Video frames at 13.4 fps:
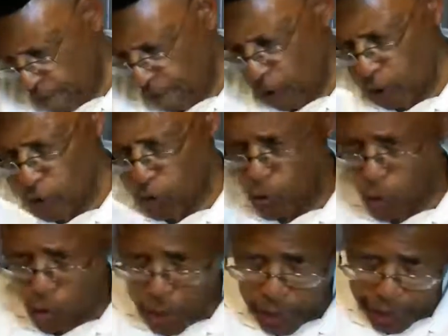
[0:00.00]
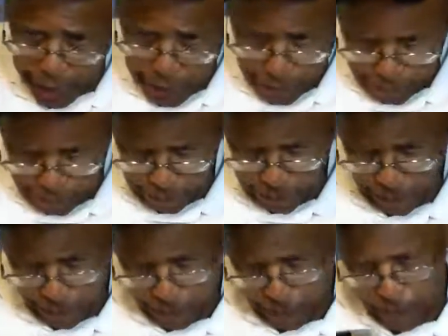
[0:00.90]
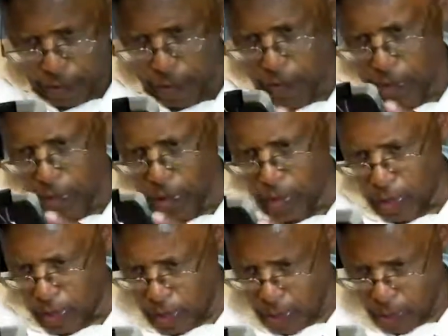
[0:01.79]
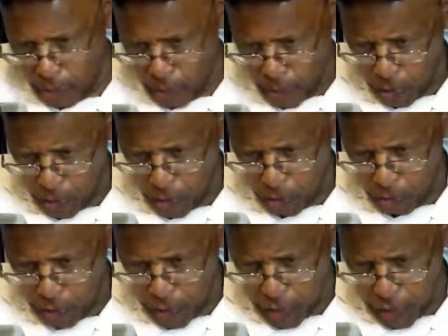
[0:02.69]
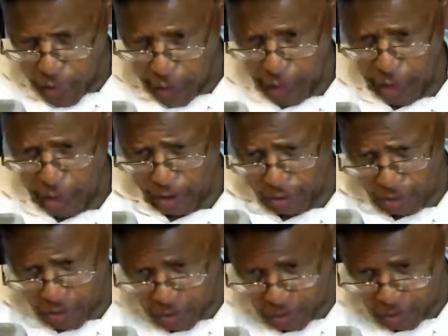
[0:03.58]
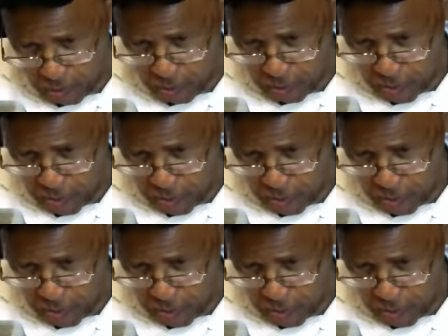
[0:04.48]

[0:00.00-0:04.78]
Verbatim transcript: in verse 1, and we're going to read down to